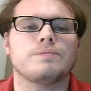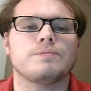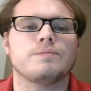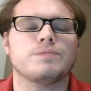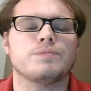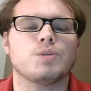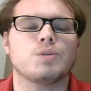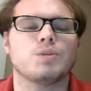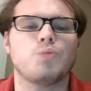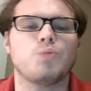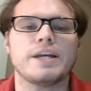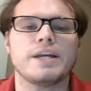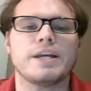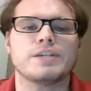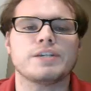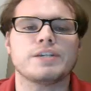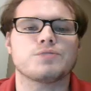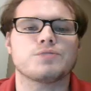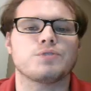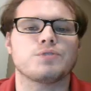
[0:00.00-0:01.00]

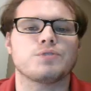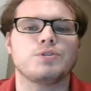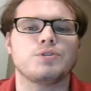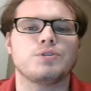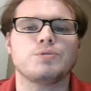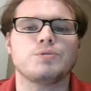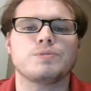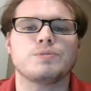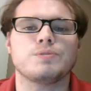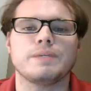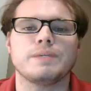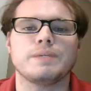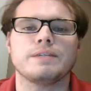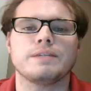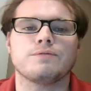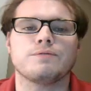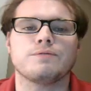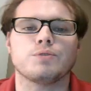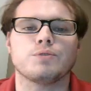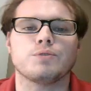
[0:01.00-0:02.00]
ways for you
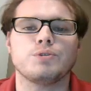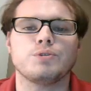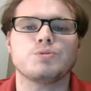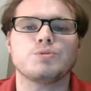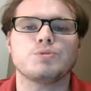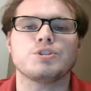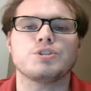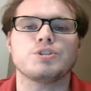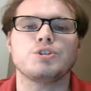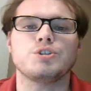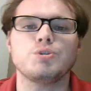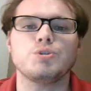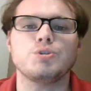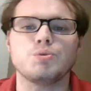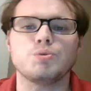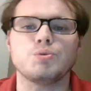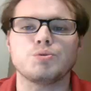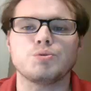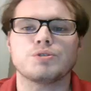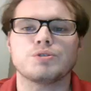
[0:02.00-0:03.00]
to
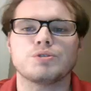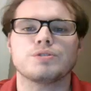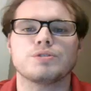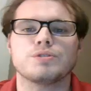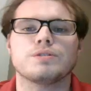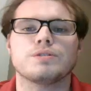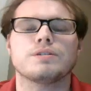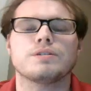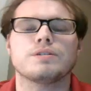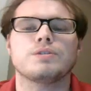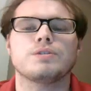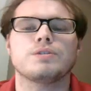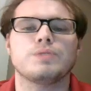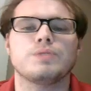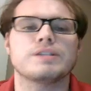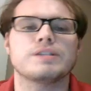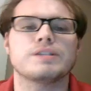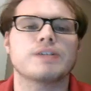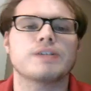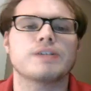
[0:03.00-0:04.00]
use
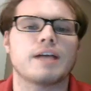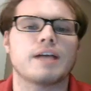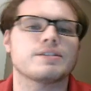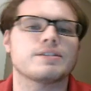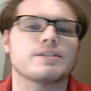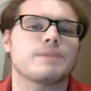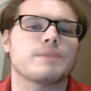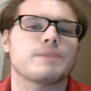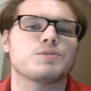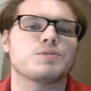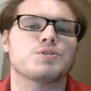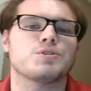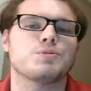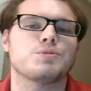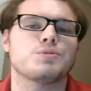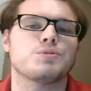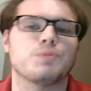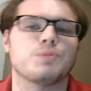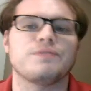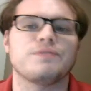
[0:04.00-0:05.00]
Kounin's concepts
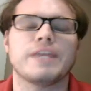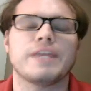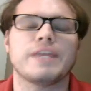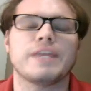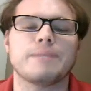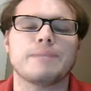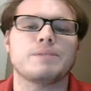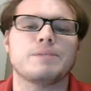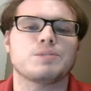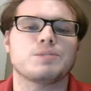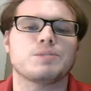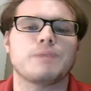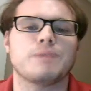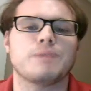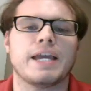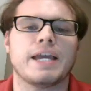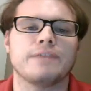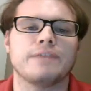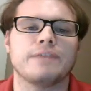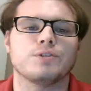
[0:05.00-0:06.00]
to prevent
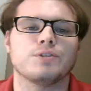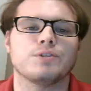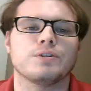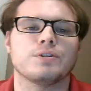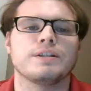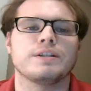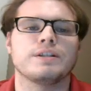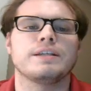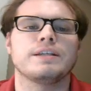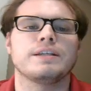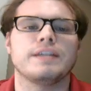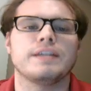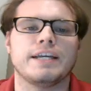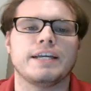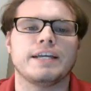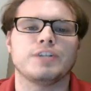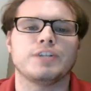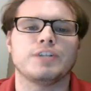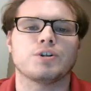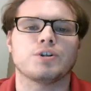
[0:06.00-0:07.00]
misbehavior
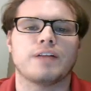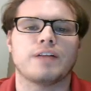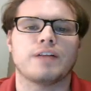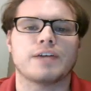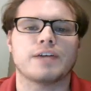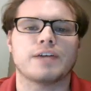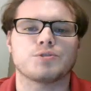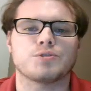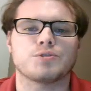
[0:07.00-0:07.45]
in your classroom,